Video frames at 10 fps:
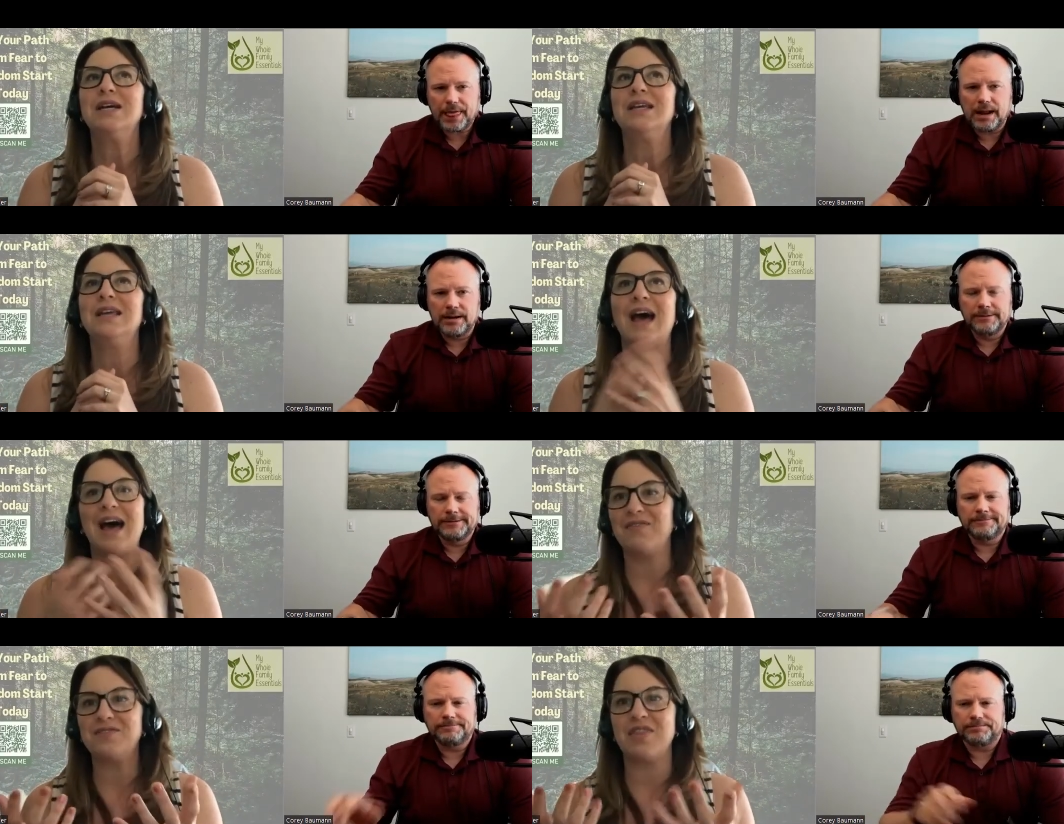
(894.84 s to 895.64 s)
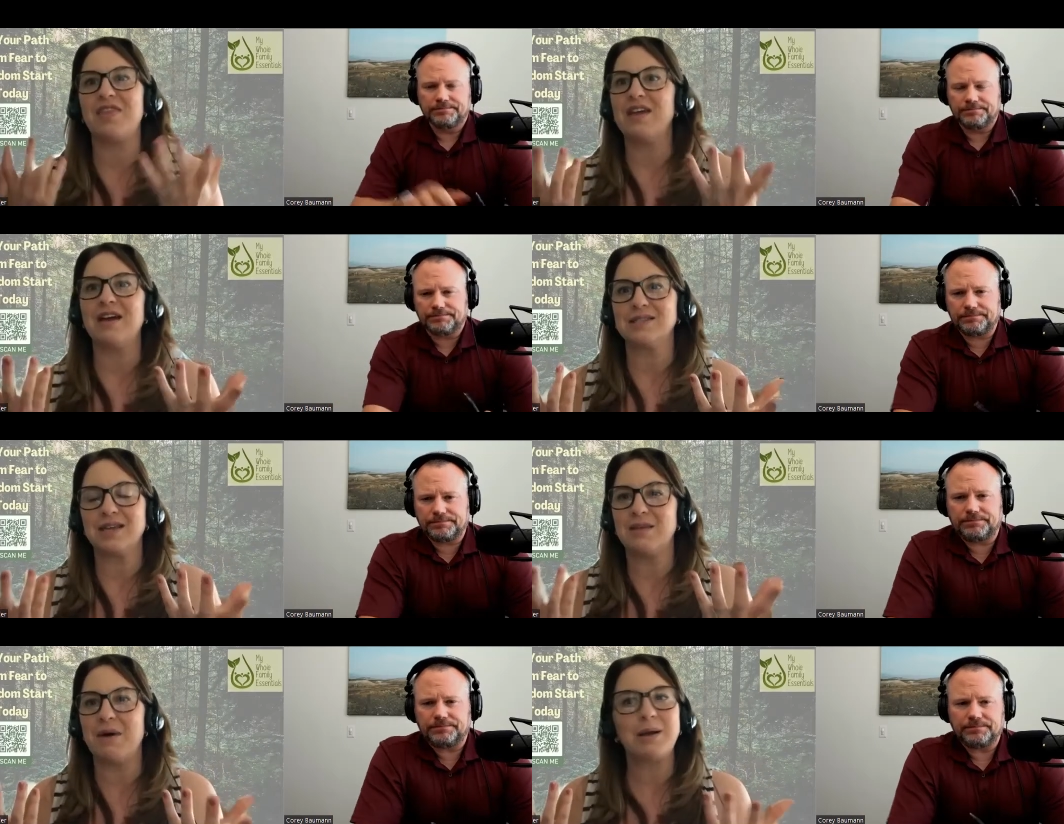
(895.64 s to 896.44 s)
Speaker 1: you have to think
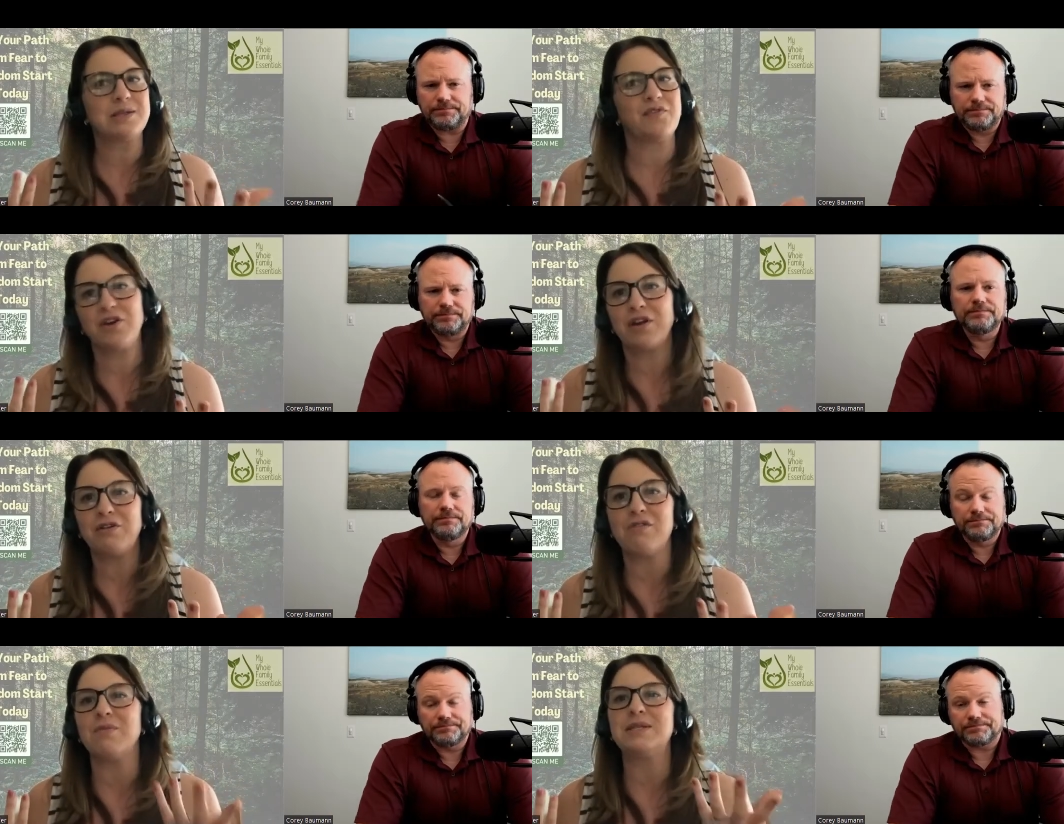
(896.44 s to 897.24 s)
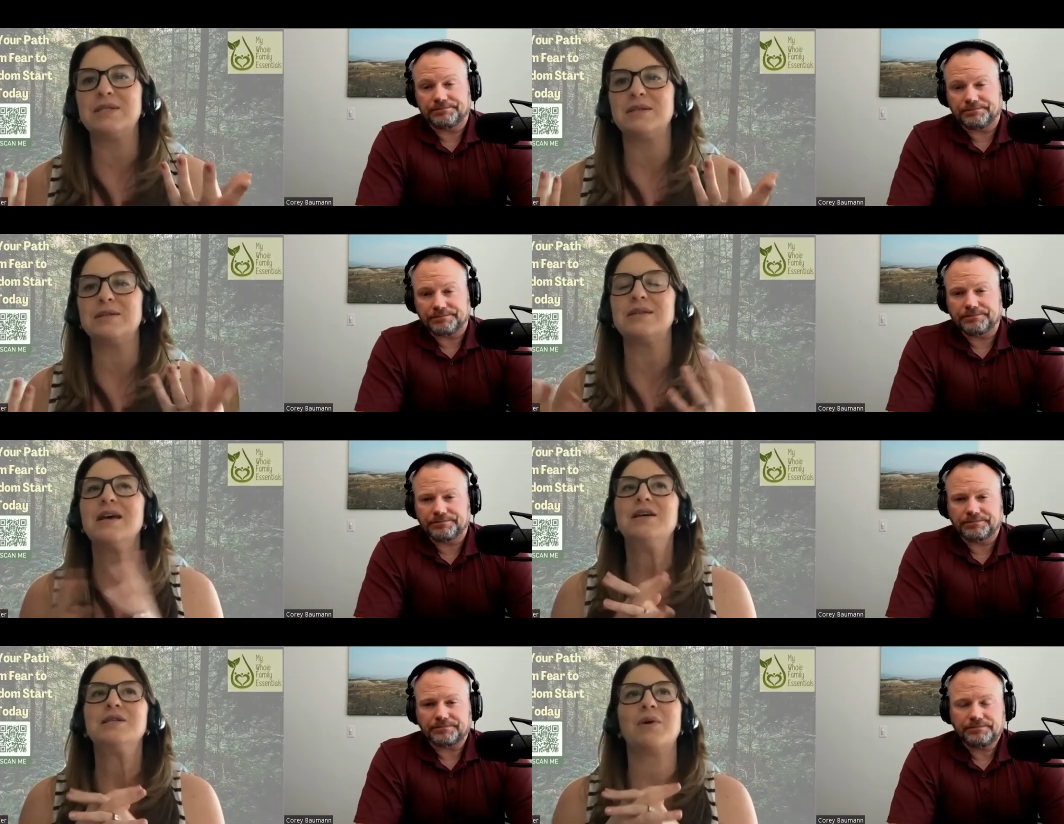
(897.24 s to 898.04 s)
outside the box if you're going to grow a business.
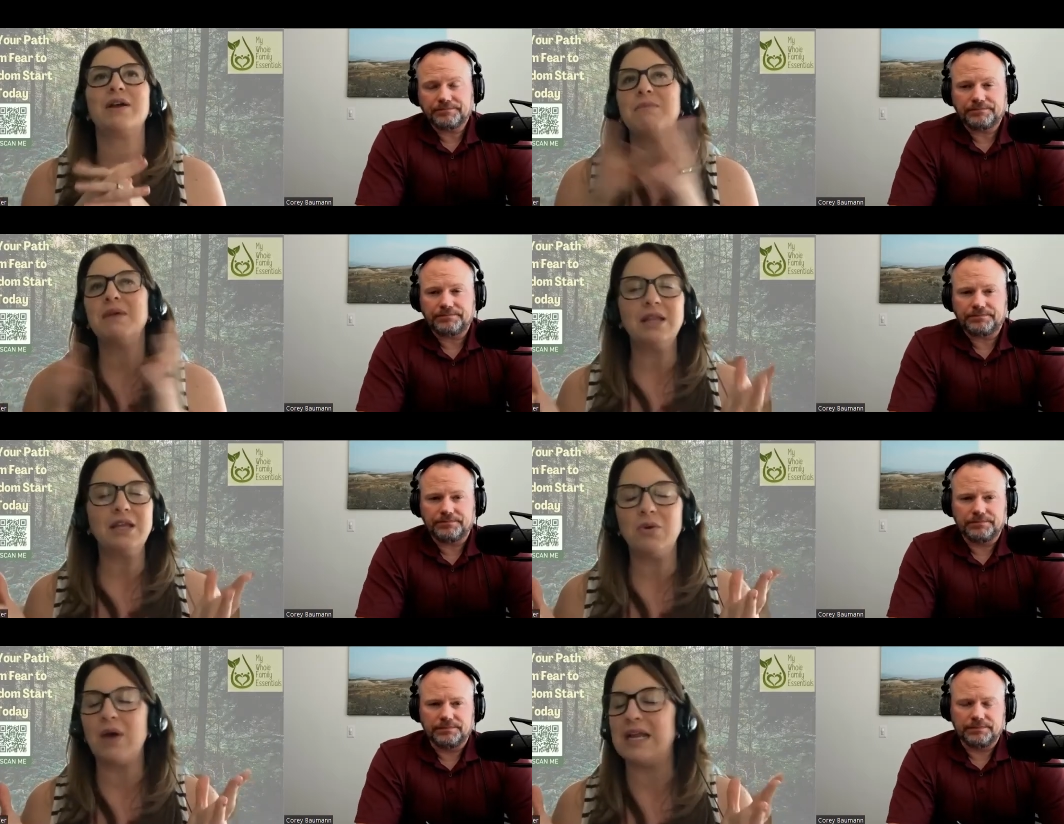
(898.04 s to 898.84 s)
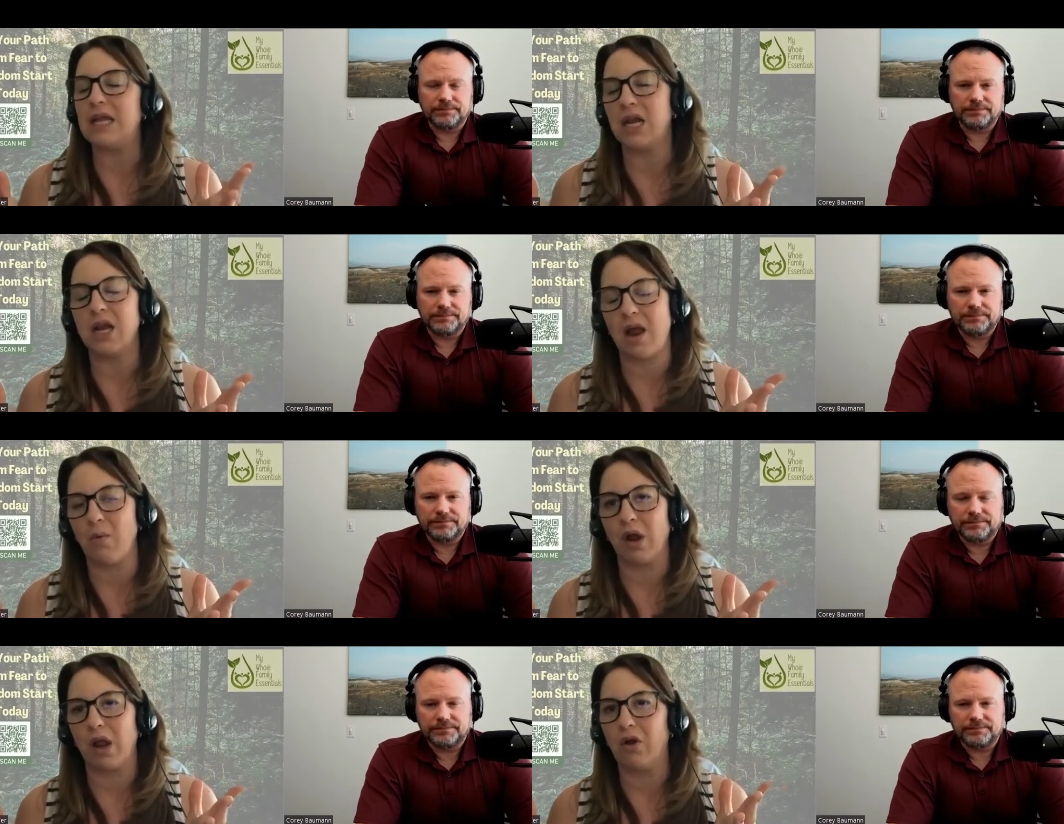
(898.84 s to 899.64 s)
So I immediately knew I needed a
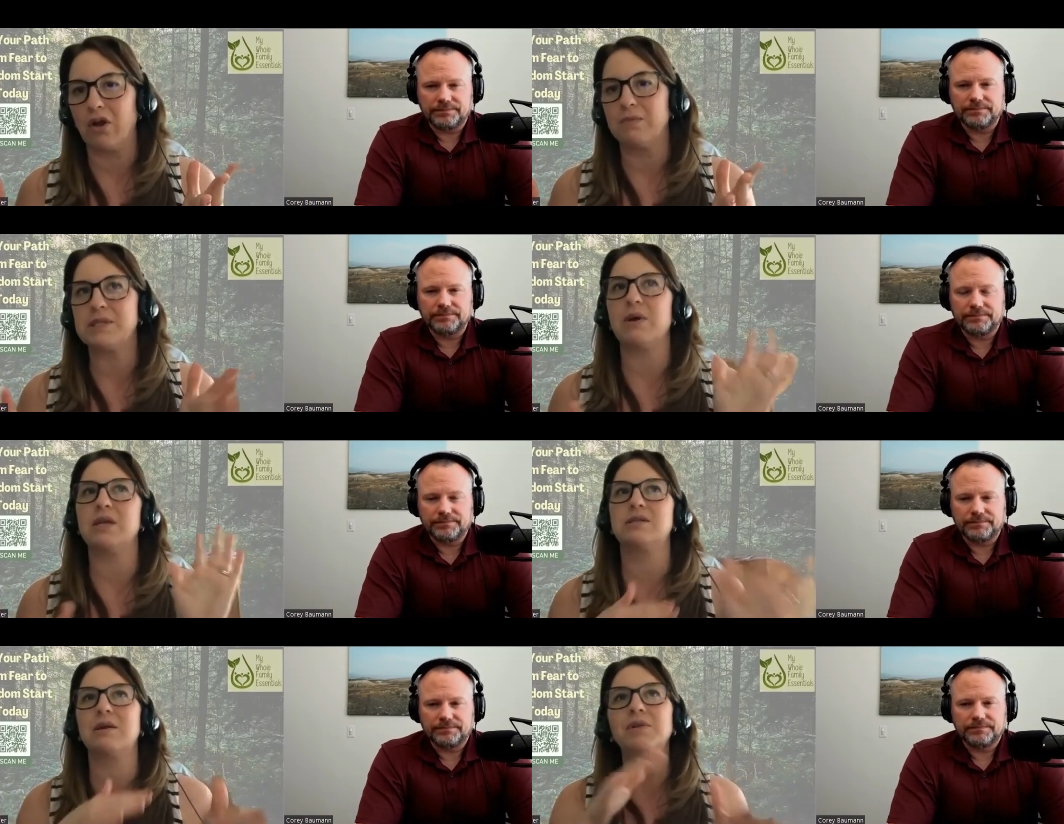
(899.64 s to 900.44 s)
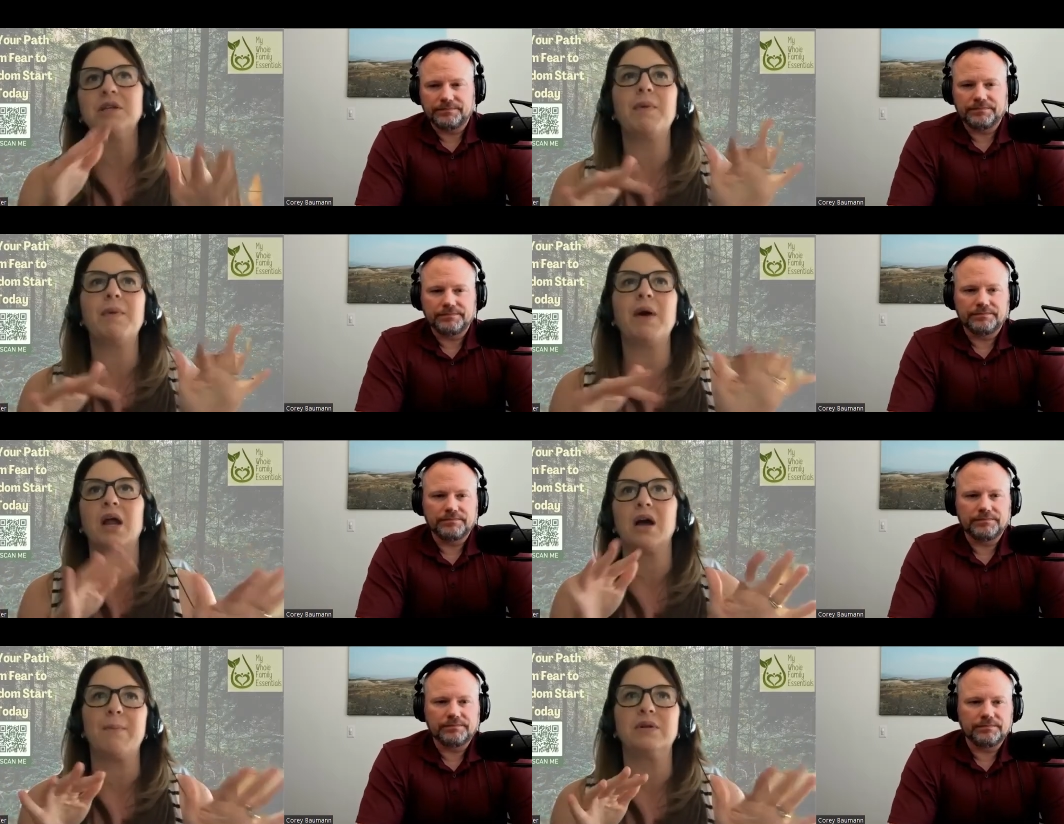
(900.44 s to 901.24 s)
networking group. So I stumbled upon
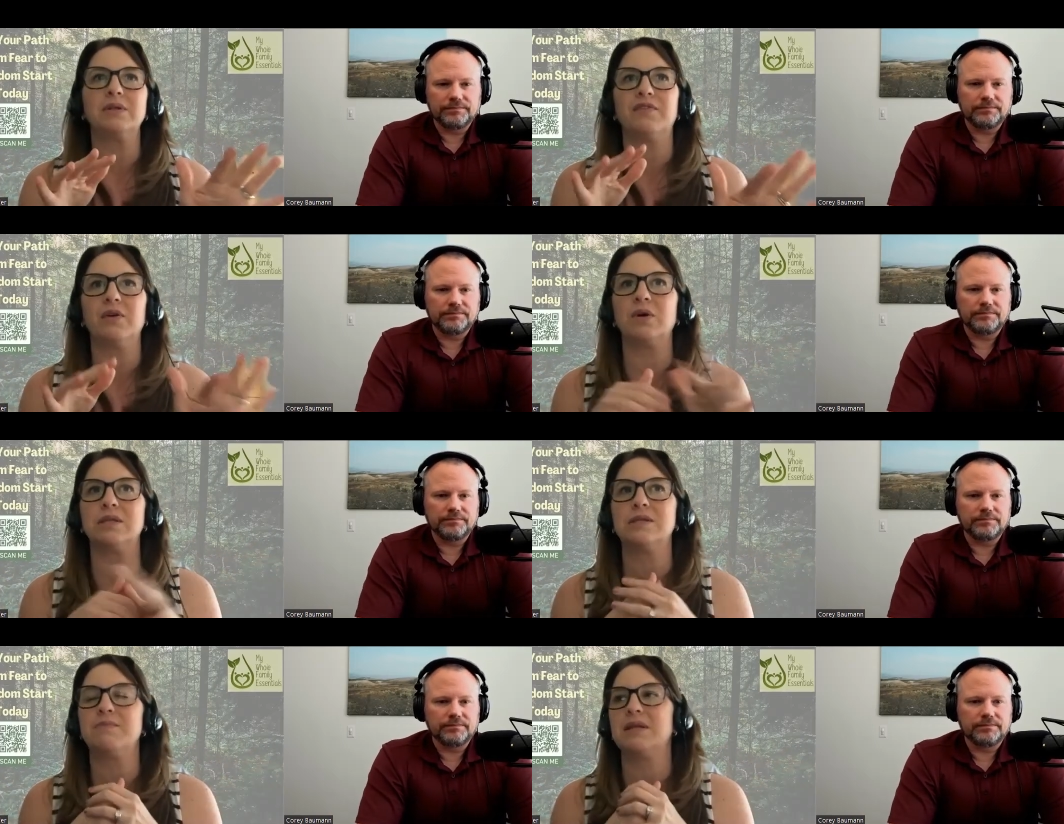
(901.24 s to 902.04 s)
a couple different ones in